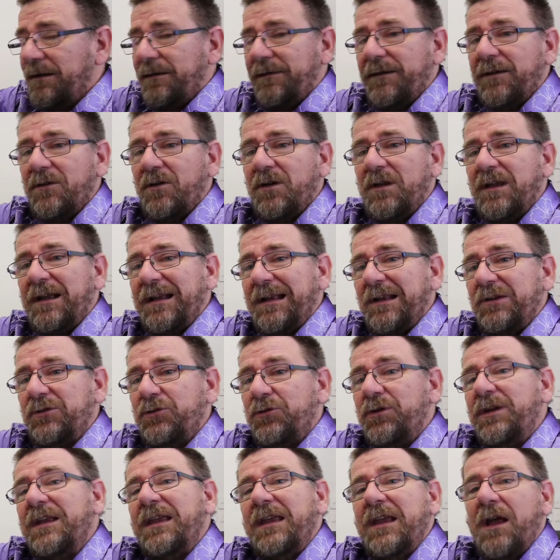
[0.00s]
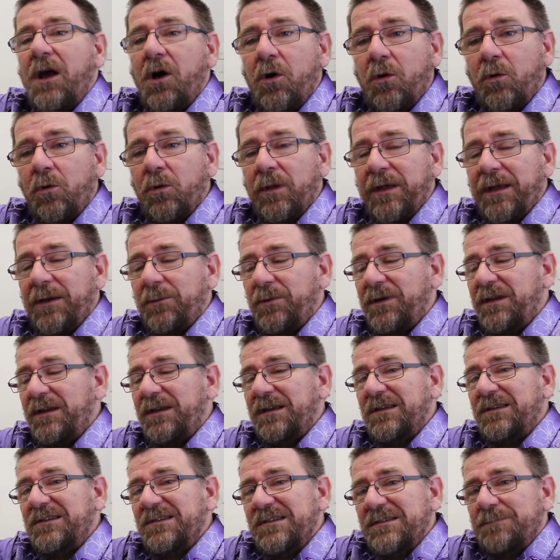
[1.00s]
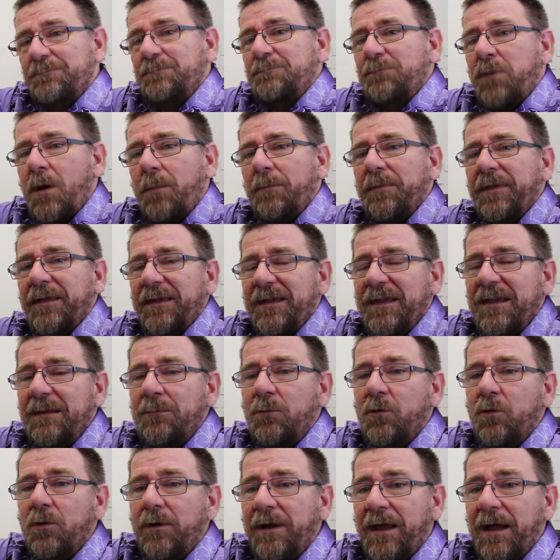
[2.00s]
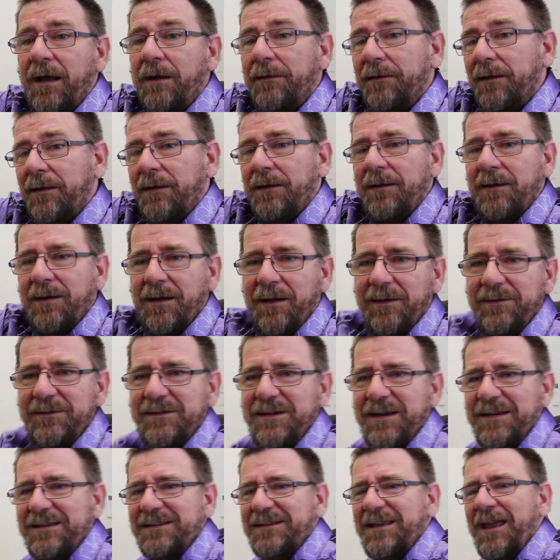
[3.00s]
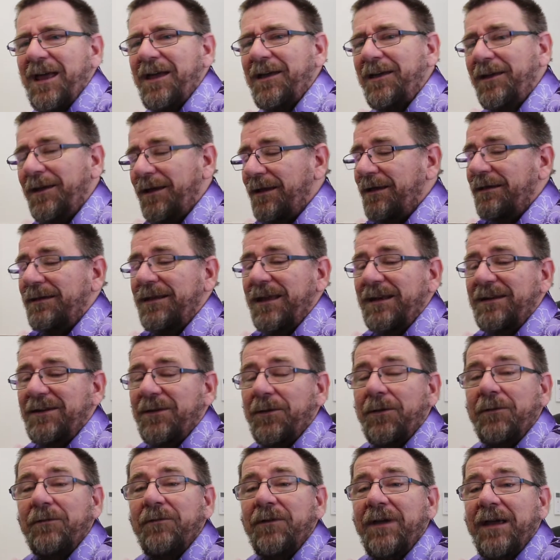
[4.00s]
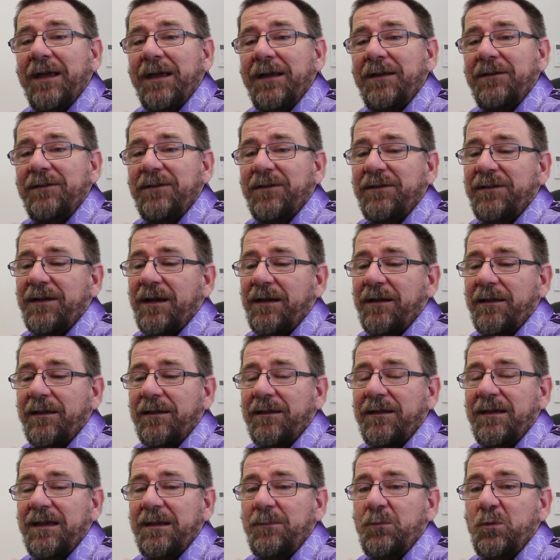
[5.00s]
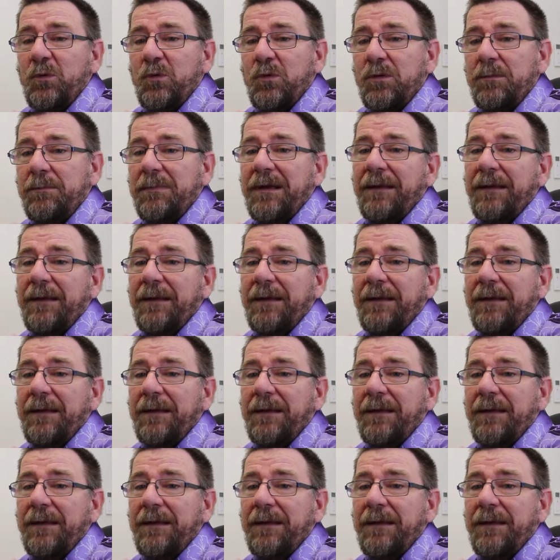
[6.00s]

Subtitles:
they've got like a tricky hole there where you can just pop the keyboard out and just get to the fan just under the keyboard.